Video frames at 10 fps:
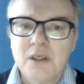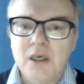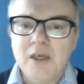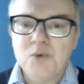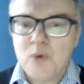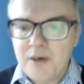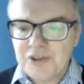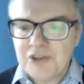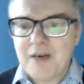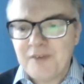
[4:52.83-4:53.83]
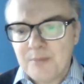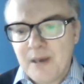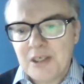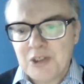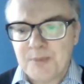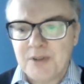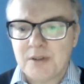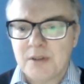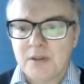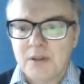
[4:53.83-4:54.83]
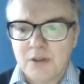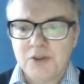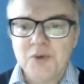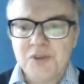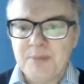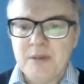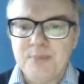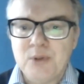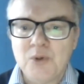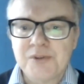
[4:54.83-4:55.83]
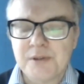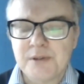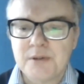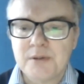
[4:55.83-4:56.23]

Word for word: and where is traffic management going to be important?